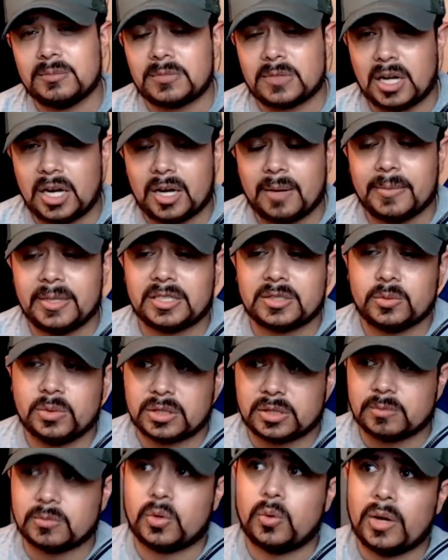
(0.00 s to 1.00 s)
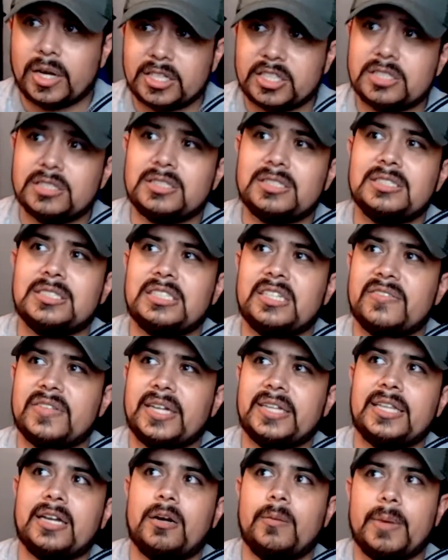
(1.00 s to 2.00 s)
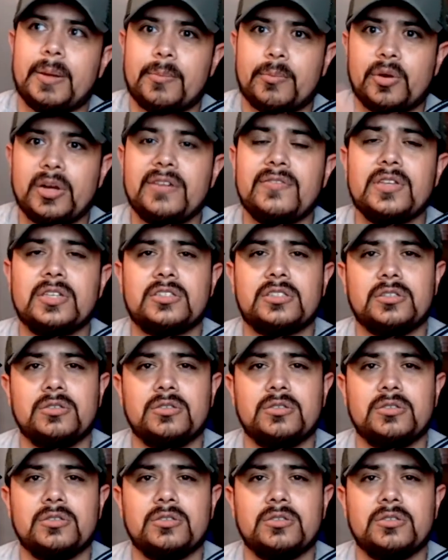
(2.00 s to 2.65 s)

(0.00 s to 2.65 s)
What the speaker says: comments with some questions and stuff like that on my previous